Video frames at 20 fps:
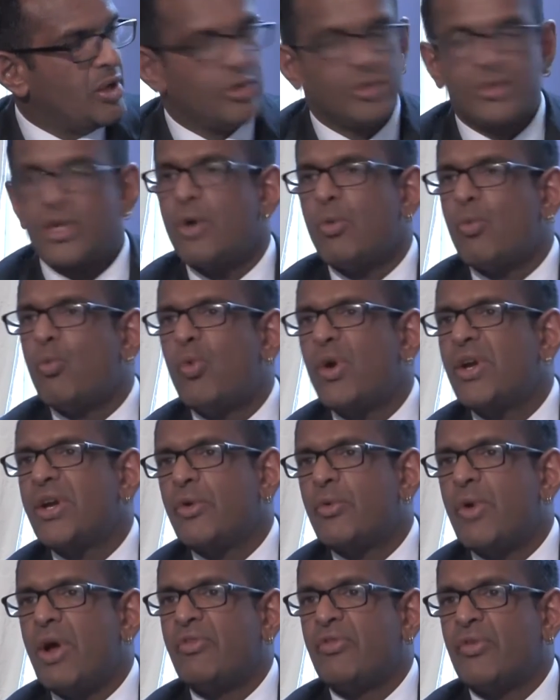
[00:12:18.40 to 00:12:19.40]
You don't win
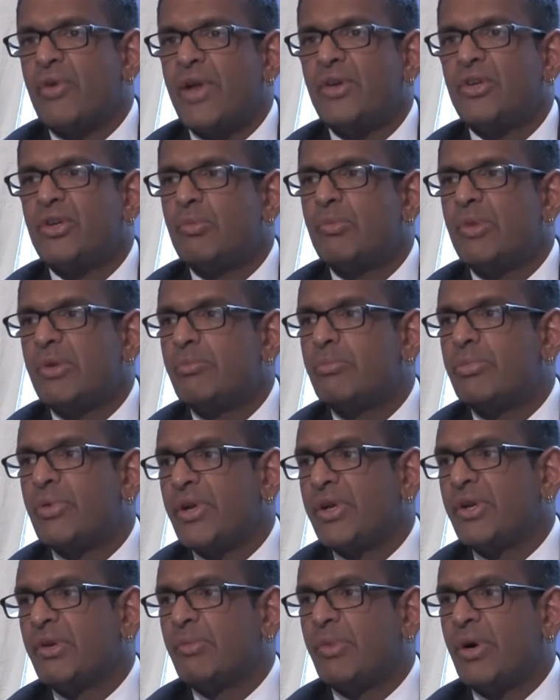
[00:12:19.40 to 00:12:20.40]
a referendum in
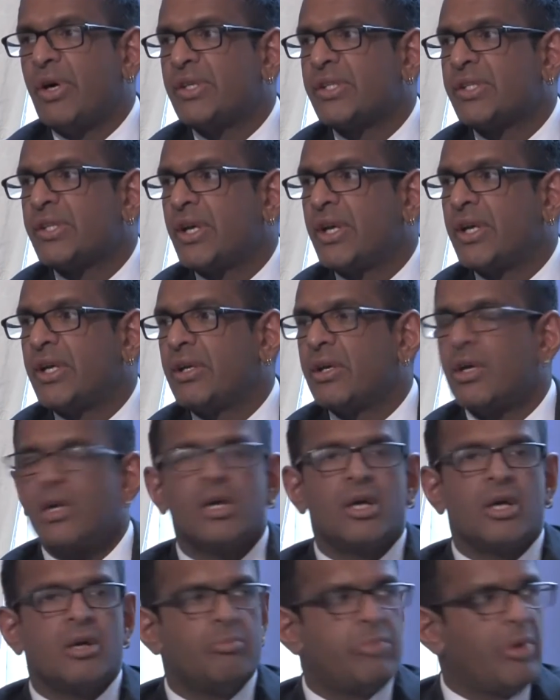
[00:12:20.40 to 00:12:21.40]
Britain by saying,
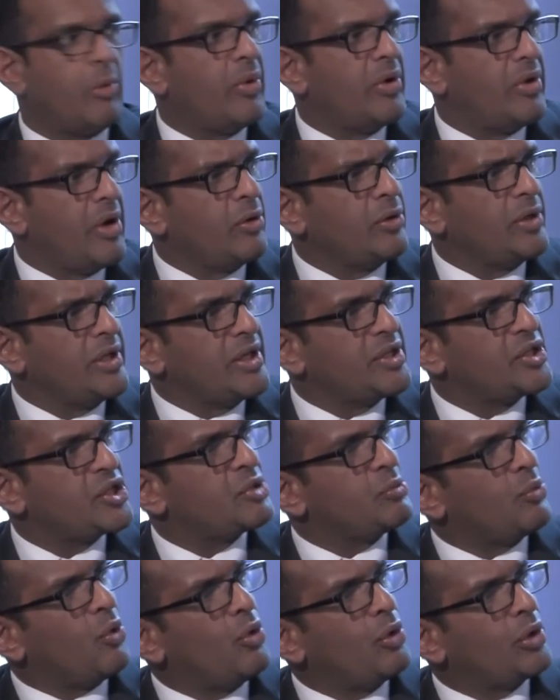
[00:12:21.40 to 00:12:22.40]
but we're only a
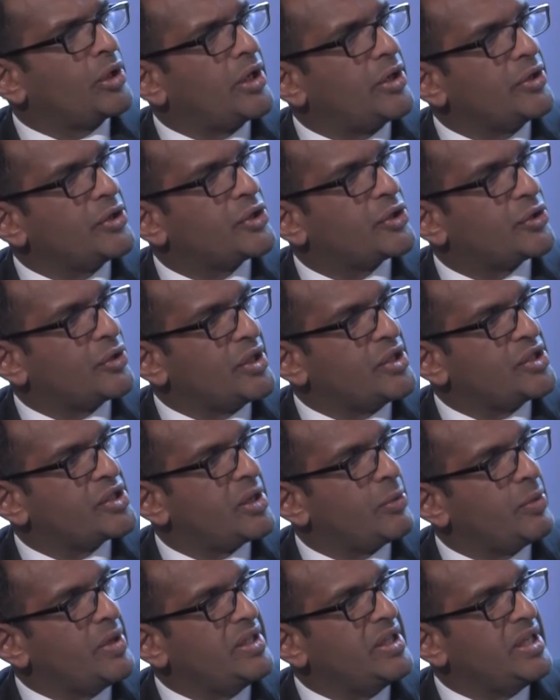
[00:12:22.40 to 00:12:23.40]
small country,
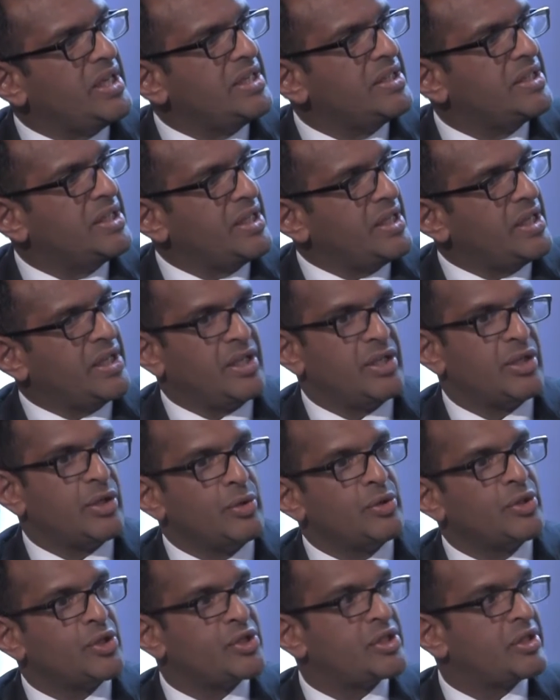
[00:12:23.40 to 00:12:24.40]
so we need the
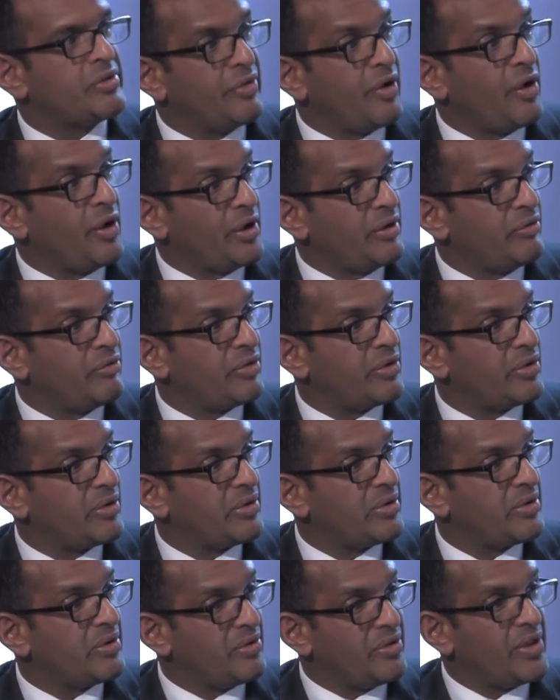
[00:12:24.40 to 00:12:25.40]
EU to survive.
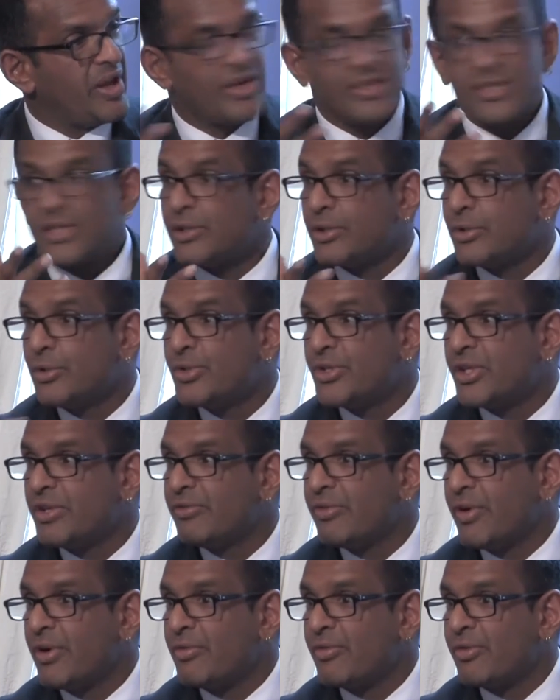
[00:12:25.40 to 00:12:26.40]
That is a
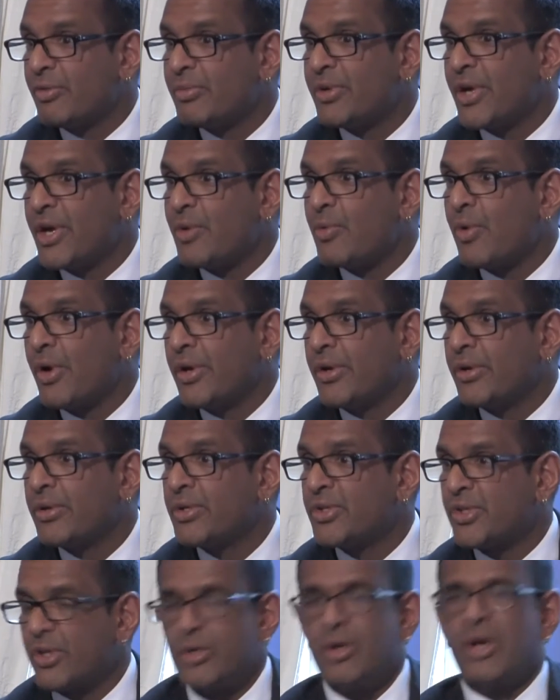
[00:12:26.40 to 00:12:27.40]
losing vote from day one.
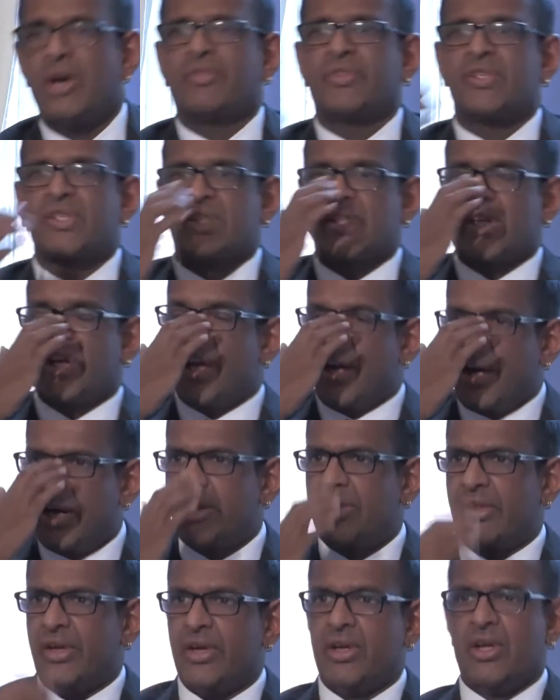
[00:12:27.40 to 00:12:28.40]
So you have to say
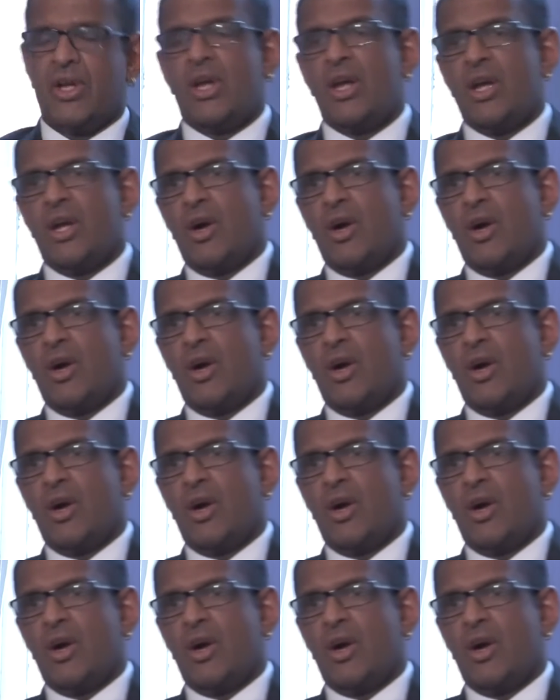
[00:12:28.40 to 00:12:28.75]
either